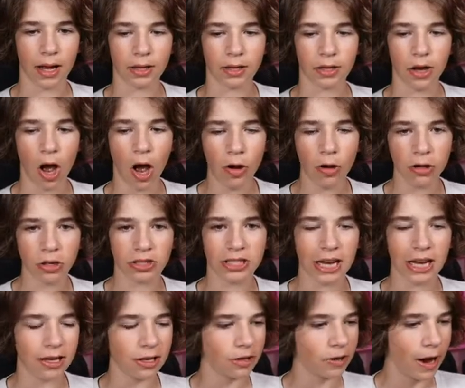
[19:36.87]
Oh, you're
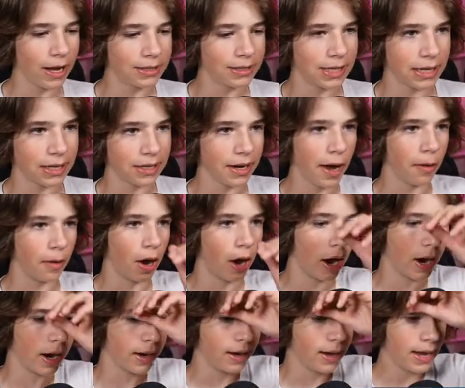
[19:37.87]
shaking your head saying no. All
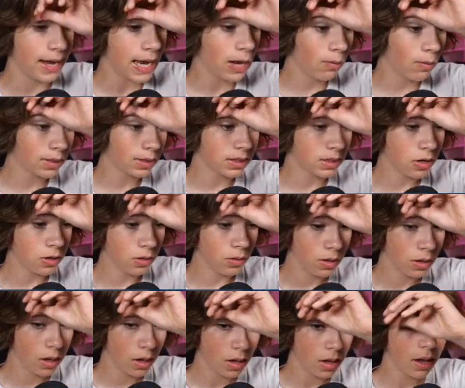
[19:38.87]
right. It wasn't you.
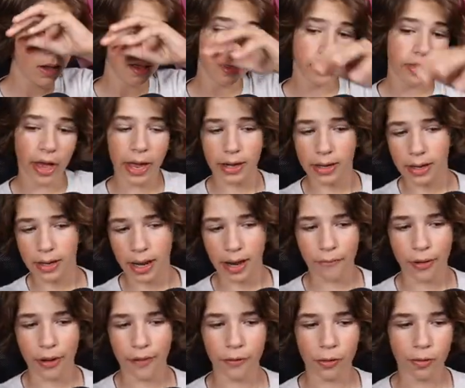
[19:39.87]
Then, if,
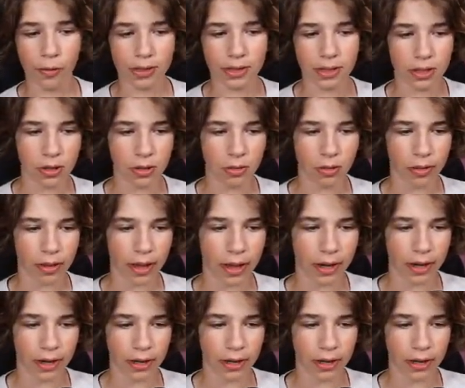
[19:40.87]
if it wasn't you, then